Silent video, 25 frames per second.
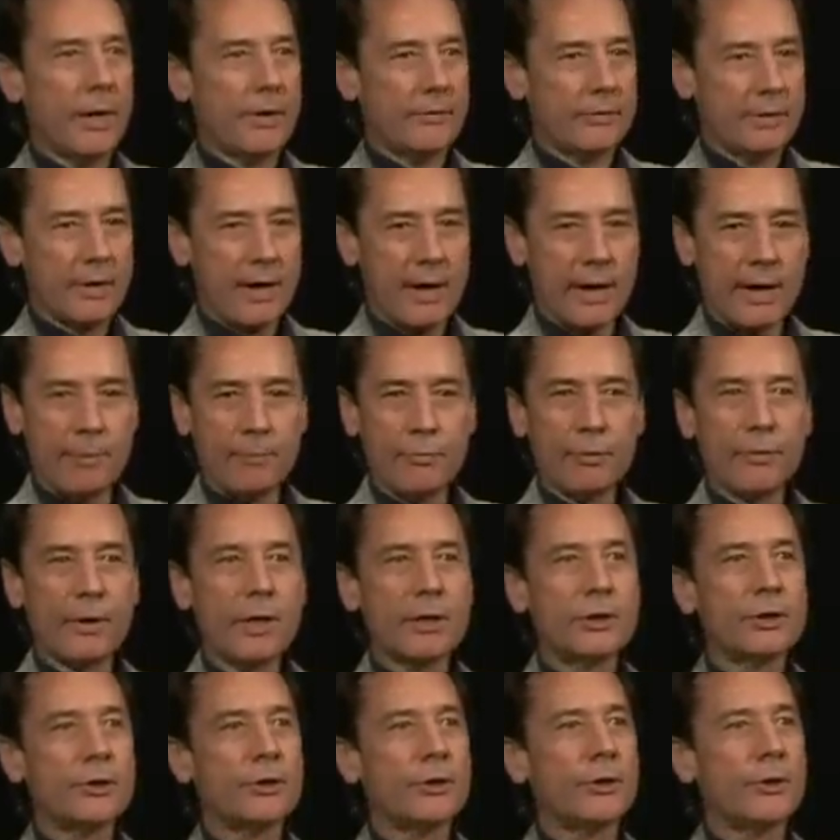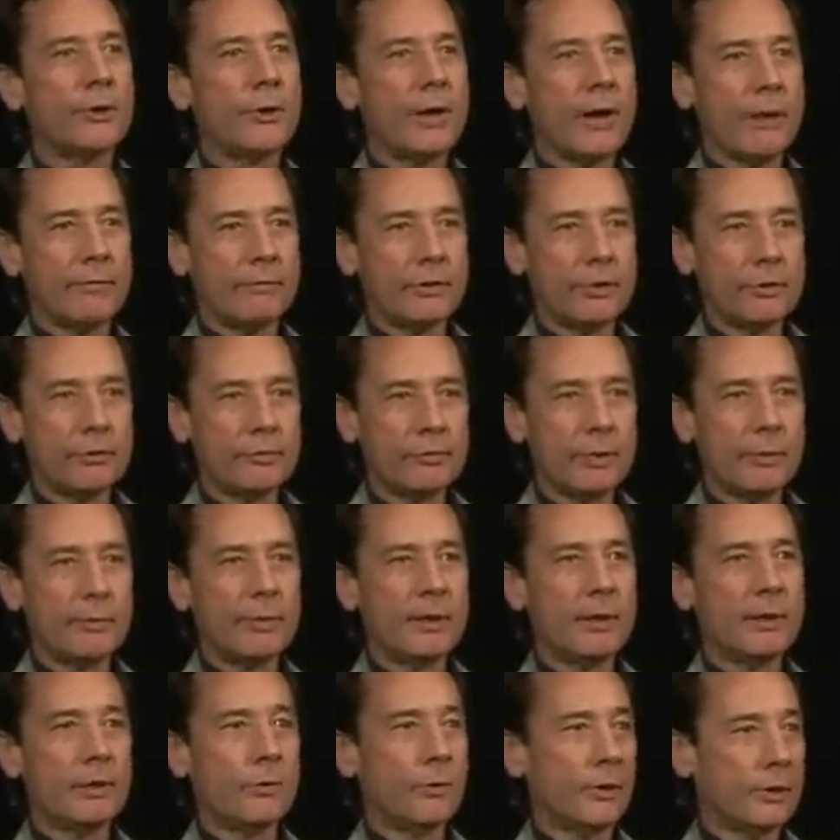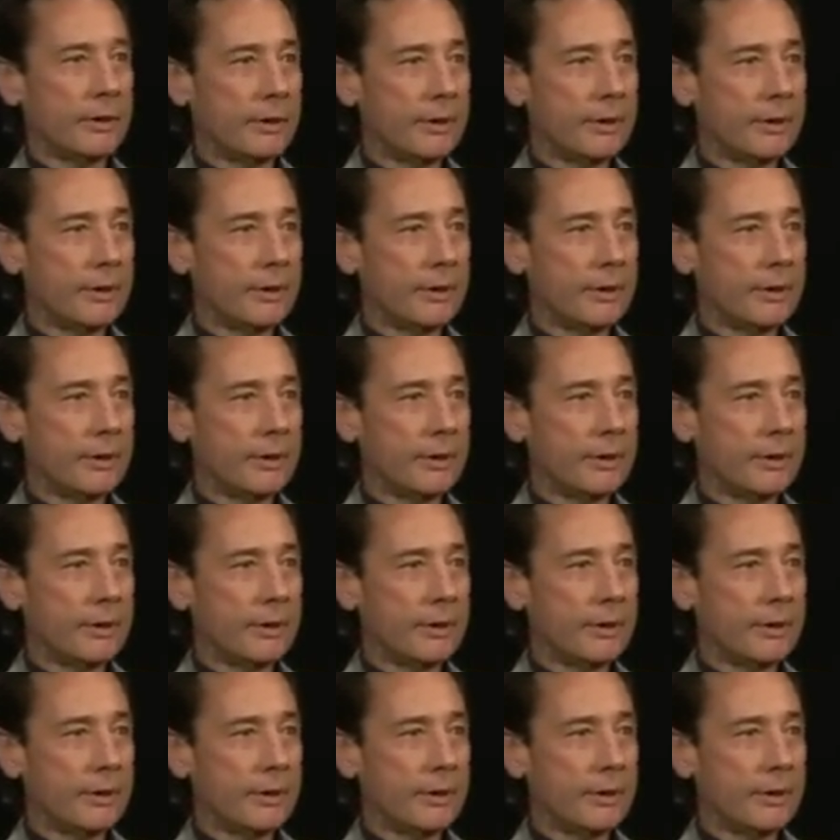You have time pressure, you have distributed or